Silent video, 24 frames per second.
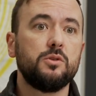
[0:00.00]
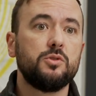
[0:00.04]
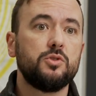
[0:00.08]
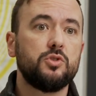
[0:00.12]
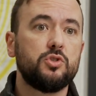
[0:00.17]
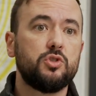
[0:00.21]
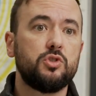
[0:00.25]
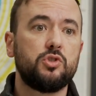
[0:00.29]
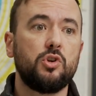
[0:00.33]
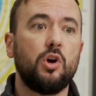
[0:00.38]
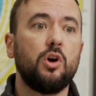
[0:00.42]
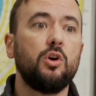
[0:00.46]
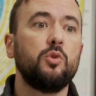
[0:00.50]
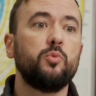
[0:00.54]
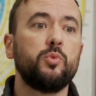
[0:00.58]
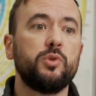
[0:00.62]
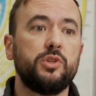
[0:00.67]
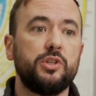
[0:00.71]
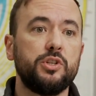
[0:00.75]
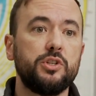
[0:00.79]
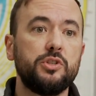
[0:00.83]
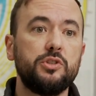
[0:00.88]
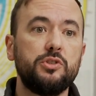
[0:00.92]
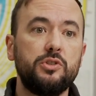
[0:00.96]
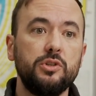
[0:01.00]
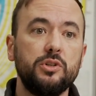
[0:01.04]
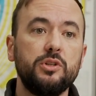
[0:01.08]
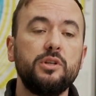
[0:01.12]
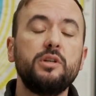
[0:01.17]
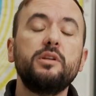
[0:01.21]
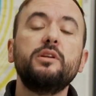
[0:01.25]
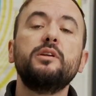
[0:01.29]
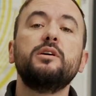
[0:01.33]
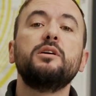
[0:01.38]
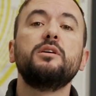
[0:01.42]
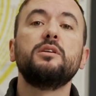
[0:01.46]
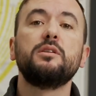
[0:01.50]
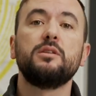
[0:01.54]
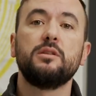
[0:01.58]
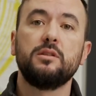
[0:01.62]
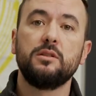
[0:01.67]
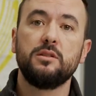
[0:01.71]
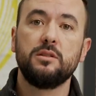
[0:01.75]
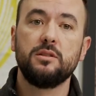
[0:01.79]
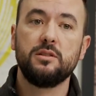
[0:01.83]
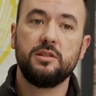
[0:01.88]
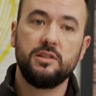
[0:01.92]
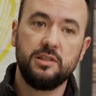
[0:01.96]
start with a good
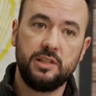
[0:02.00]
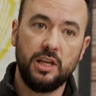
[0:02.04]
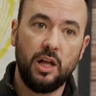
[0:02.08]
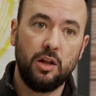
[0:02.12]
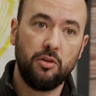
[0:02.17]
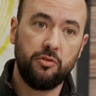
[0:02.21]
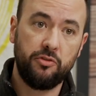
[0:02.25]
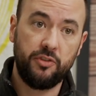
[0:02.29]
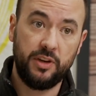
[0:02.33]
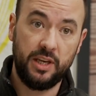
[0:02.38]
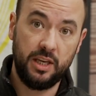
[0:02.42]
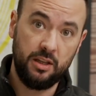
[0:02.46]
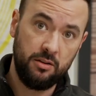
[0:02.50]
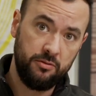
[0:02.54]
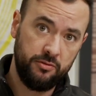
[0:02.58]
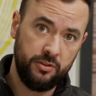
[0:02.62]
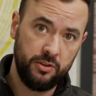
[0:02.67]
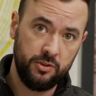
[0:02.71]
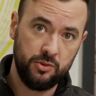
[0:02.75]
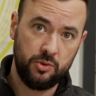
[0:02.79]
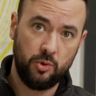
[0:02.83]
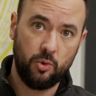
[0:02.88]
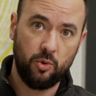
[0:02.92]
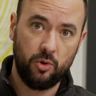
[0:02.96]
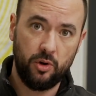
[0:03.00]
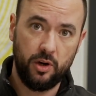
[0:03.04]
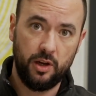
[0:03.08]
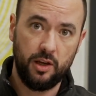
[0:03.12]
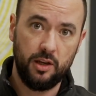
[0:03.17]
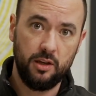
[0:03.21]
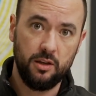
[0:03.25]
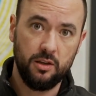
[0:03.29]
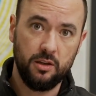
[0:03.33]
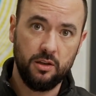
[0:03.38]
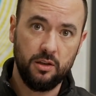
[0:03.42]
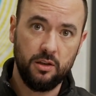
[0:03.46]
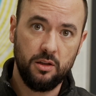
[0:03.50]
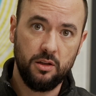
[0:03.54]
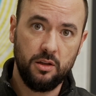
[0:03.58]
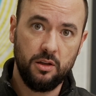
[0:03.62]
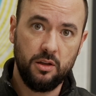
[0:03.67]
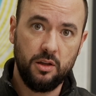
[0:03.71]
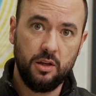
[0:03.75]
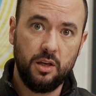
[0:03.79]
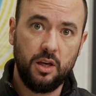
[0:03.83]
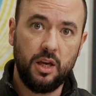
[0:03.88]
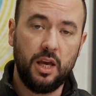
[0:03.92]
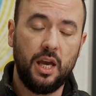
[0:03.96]
self-inventory
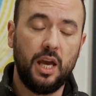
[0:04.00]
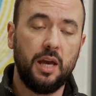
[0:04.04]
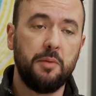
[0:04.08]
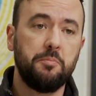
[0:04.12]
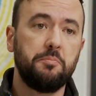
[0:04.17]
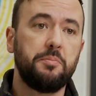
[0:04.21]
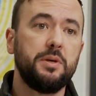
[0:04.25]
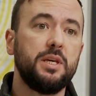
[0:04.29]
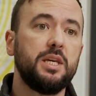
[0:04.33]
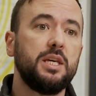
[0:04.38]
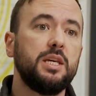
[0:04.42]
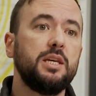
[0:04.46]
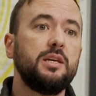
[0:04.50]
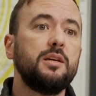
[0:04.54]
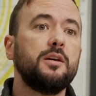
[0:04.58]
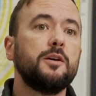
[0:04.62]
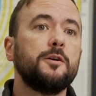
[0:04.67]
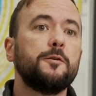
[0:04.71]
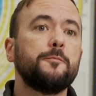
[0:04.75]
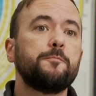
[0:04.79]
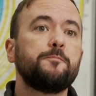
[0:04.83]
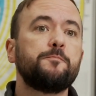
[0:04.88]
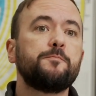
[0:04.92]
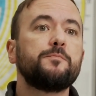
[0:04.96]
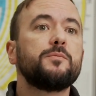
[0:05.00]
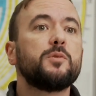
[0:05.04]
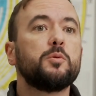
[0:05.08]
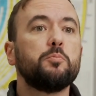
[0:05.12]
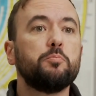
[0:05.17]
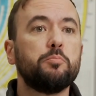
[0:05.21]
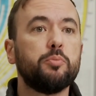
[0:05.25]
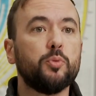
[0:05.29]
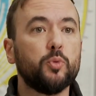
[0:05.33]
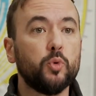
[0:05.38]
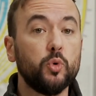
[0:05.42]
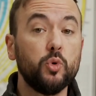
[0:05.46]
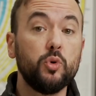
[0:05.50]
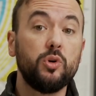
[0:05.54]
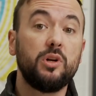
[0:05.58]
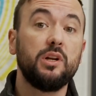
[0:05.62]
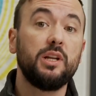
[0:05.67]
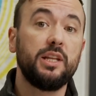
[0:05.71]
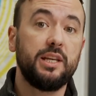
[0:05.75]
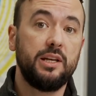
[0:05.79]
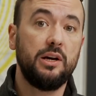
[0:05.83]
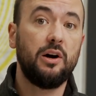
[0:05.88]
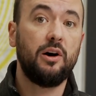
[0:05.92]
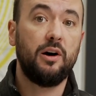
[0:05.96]
and be
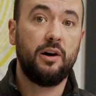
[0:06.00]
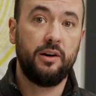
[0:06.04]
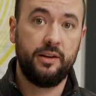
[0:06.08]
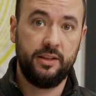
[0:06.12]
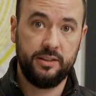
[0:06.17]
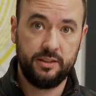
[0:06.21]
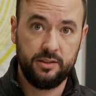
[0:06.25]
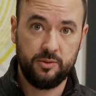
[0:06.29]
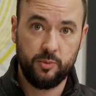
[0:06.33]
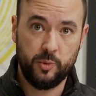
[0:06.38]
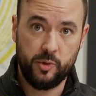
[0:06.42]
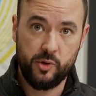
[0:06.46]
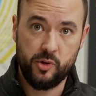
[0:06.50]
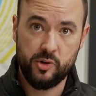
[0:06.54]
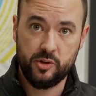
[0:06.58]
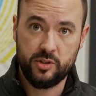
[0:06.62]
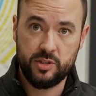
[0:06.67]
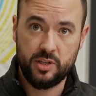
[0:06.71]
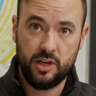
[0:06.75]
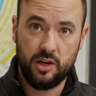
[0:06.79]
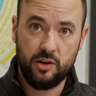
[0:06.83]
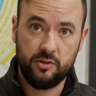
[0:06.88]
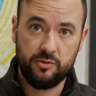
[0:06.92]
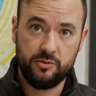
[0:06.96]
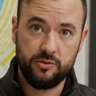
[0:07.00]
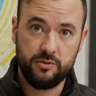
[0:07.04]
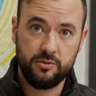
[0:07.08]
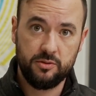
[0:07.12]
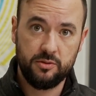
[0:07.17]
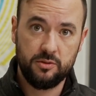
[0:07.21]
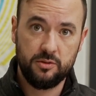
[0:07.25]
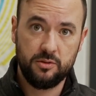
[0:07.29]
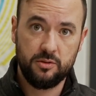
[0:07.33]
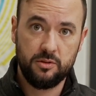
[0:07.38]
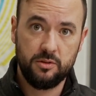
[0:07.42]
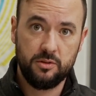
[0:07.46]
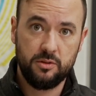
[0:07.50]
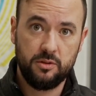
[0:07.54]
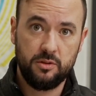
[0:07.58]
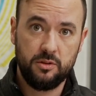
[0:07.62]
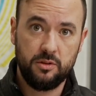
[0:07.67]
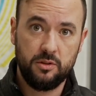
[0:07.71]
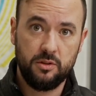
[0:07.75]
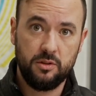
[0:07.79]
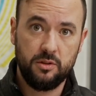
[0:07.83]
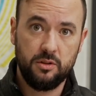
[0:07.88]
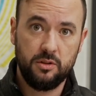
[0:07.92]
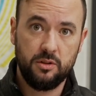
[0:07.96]
brutally honest with yourself.
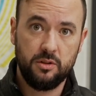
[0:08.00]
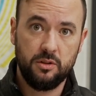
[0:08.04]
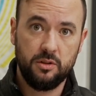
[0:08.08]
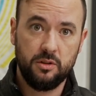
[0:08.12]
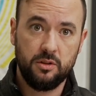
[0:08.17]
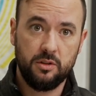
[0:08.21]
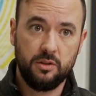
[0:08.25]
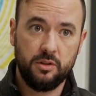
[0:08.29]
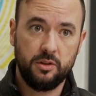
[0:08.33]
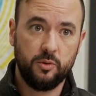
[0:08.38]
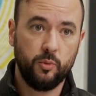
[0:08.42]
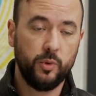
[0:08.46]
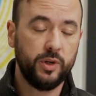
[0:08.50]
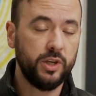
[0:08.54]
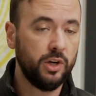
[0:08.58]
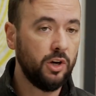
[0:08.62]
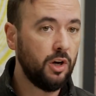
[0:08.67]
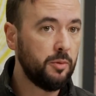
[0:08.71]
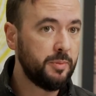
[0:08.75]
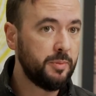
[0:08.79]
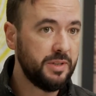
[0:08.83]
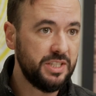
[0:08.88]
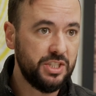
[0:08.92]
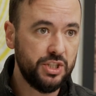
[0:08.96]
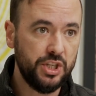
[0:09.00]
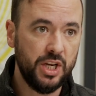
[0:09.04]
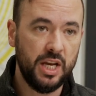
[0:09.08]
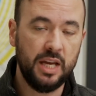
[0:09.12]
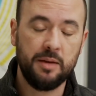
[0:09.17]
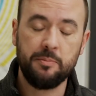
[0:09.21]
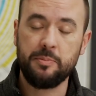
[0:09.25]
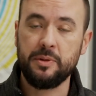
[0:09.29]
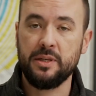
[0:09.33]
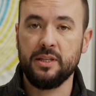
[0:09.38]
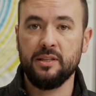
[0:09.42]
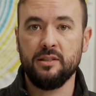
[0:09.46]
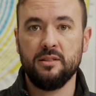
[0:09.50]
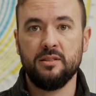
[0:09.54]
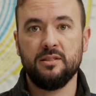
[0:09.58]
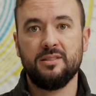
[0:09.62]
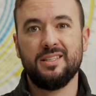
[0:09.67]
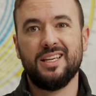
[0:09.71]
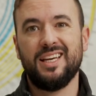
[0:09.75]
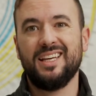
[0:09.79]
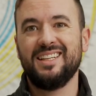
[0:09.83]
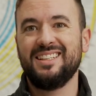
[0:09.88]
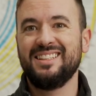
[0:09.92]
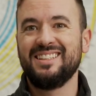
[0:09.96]
We can all be champions
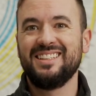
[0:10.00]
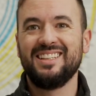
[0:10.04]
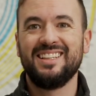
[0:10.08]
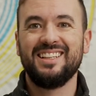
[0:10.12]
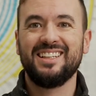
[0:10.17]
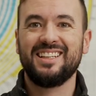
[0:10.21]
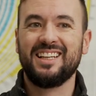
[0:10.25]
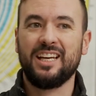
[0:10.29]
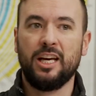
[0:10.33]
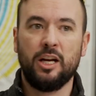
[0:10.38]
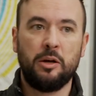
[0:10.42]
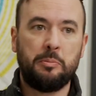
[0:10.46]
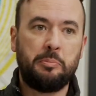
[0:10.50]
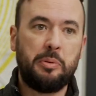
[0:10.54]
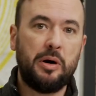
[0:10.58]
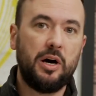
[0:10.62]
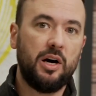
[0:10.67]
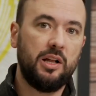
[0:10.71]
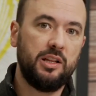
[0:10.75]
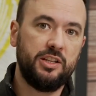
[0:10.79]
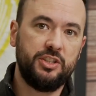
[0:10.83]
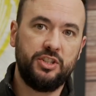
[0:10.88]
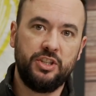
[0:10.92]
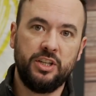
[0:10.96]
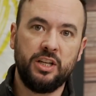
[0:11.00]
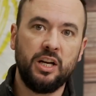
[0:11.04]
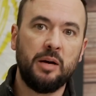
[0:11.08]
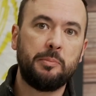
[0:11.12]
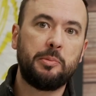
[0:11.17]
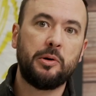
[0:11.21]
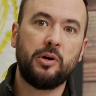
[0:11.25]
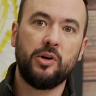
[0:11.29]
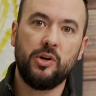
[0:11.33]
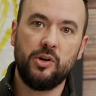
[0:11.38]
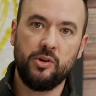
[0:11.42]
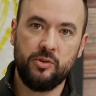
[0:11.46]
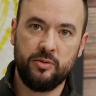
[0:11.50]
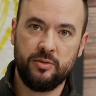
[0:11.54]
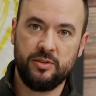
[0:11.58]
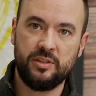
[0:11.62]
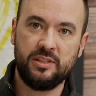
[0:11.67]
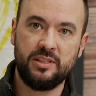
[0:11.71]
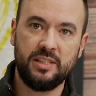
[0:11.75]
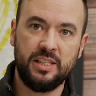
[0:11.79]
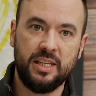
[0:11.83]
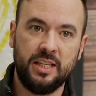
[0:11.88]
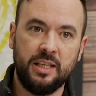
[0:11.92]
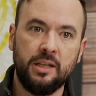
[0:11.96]
at kind of polishing up our own
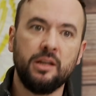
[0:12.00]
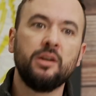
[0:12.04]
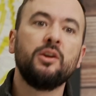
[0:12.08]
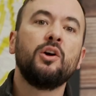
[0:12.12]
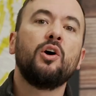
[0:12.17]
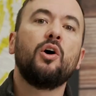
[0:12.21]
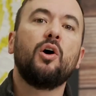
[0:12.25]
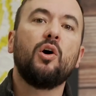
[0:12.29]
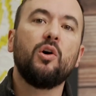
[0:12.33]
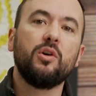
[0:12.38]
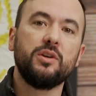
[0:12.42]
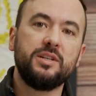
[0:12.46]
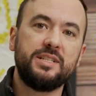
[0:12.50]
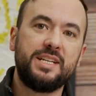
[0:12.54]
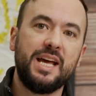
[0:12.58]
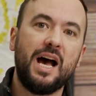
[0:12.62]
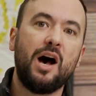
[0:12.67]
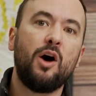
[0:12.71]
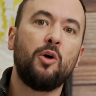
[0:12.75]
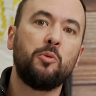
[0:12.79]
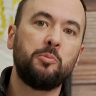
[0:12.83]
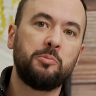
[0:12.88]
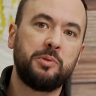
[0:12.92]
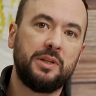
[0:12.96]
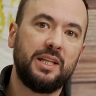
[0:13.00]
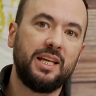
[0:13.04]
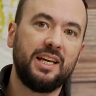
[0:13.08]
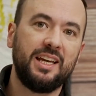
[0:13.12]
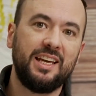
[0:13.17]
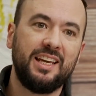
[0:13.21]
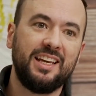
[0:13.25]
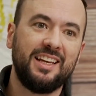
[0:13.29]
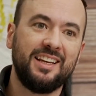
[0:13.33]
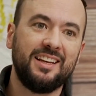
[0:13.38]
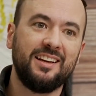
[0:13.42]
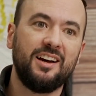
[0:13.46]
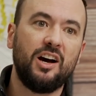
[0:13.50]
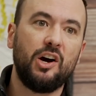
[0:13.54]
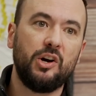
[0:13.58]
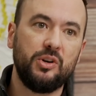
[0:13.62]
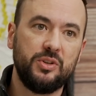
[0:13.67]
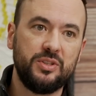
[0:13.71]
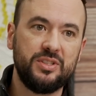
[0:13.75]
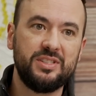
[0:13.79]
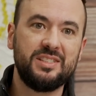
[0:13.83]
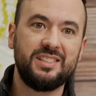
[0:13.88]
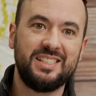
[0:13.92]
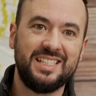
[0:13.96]
sin or downplaying
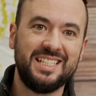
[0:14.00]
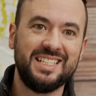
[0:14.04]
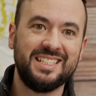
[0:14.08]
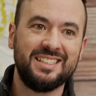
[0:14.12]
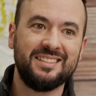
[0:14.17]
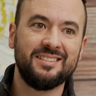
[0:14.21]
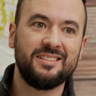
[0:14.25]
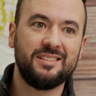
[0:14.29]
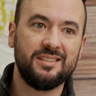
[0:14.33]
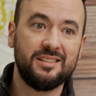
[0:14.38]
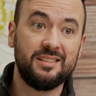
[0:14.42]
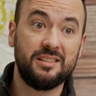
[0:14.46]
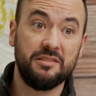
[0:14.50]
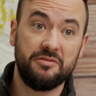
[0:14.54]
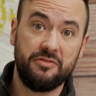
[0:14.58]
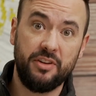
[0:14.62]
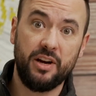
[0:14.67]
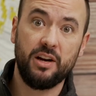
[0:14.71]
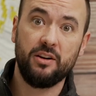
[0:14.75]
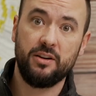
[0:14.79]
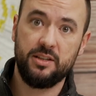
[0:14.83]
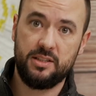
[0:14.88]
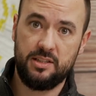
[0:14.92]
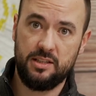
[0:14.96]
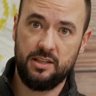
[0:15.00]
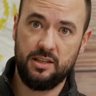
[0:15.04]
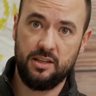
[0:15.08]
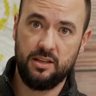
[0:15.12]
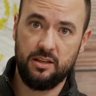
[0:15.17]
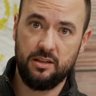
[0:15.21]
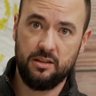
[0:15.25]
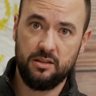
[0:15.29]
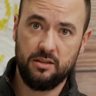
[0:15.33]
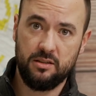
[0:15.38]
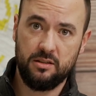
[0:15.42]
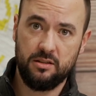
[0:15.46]
our sin's severity.